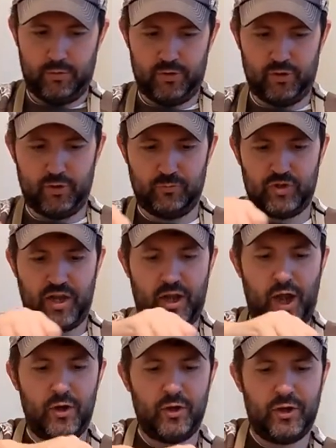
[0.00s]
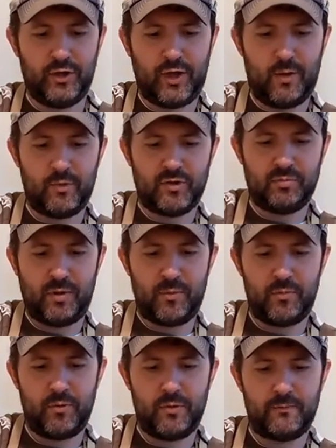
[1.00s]
The shrimp's like, I didn't get that much
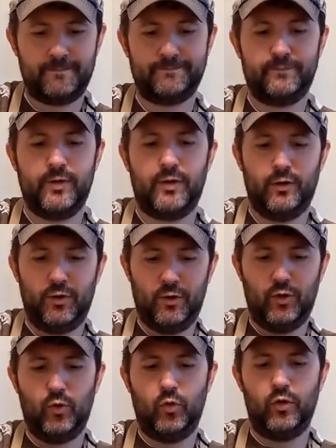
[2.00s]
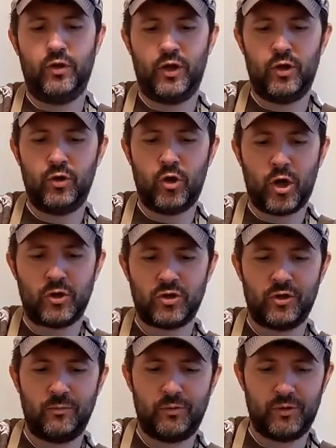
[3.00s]
pepper. Well, there you are,
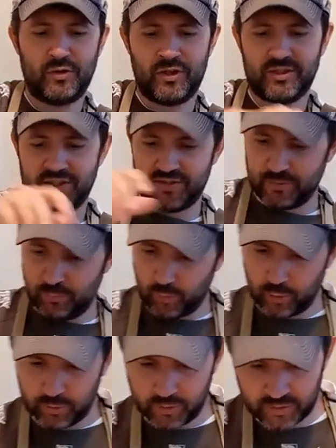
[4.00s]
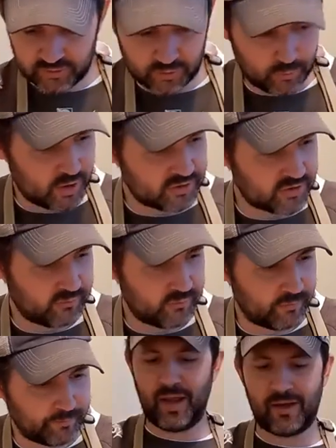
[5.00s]
shrimp. You're just as important as the rest of
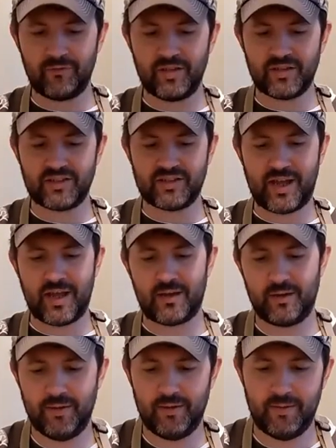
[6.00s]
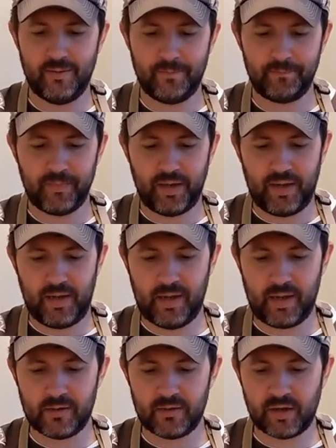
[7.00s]
them. We have these set,
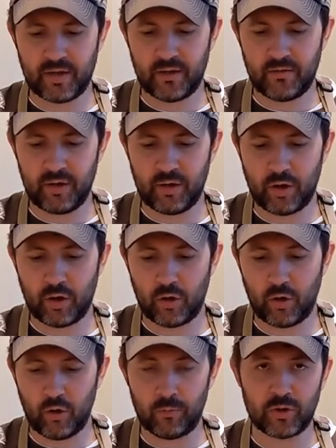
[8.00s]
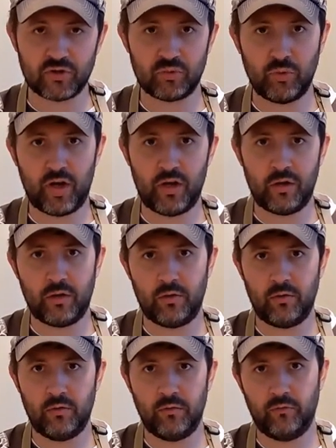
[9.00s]
and they are almost ready
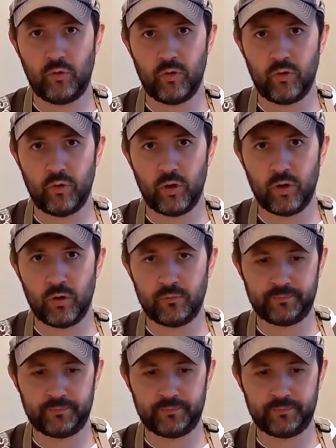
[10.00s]
for the grill.